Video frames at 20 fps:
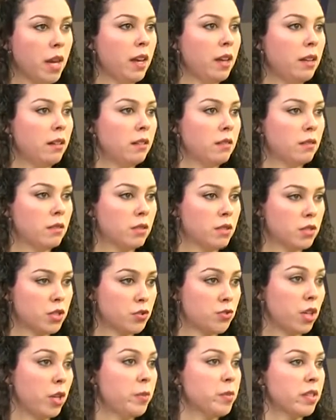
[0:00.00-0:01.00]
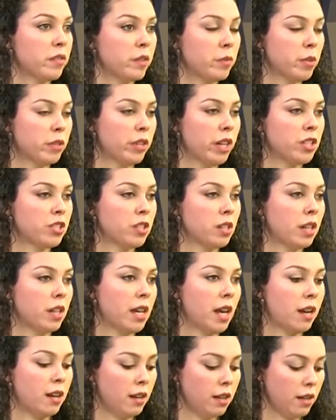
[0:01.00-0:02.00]
main streams of immigration in
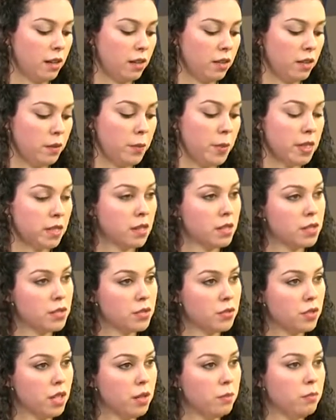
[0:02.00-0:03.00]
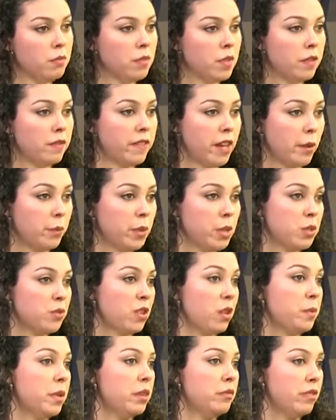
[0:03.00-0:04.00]
Canada, the business stream, the family
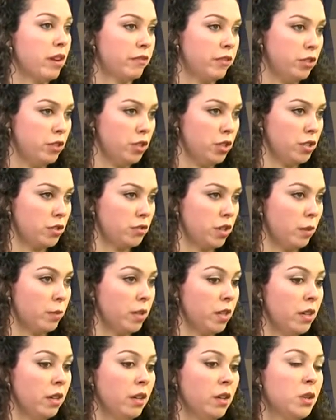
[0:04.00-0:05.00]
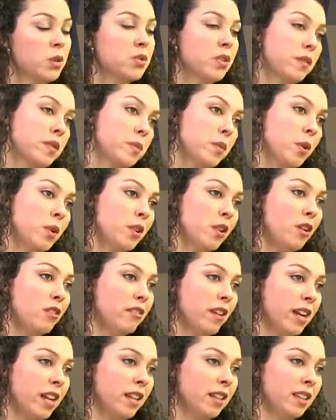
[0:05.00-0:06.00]
stream, and the refugee stream. Okay. So I've spoken
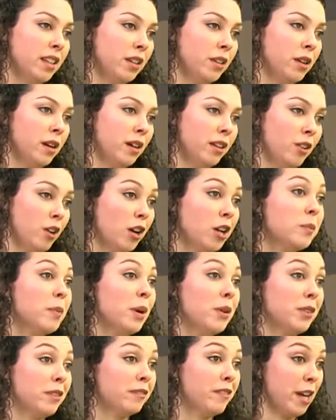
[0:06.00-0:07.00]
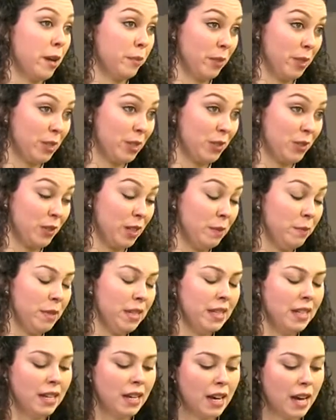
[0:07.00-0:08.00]
already a, a lot about the family stream.
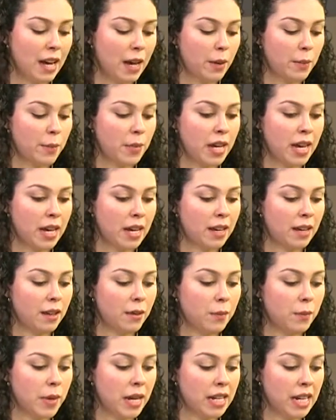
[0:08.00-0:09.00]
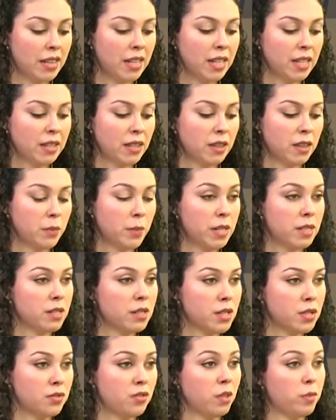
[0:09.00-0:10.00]
Right. Um, um, and I think that the
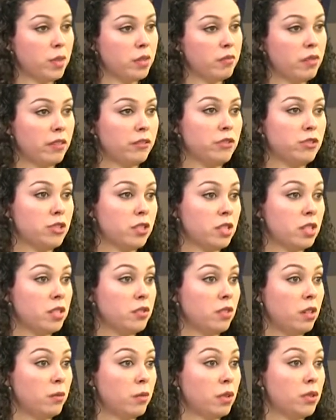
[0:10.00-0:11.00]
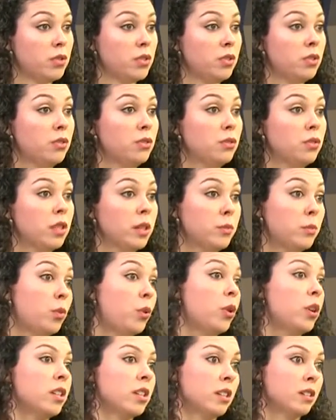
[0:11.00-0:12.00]
business stream and the refugee stream are two
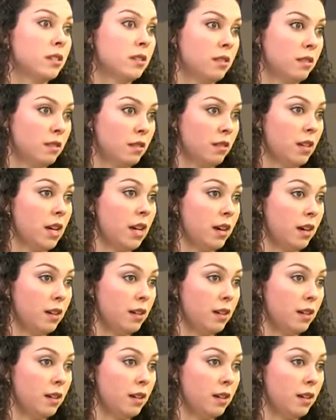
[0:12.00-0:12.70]
important uh,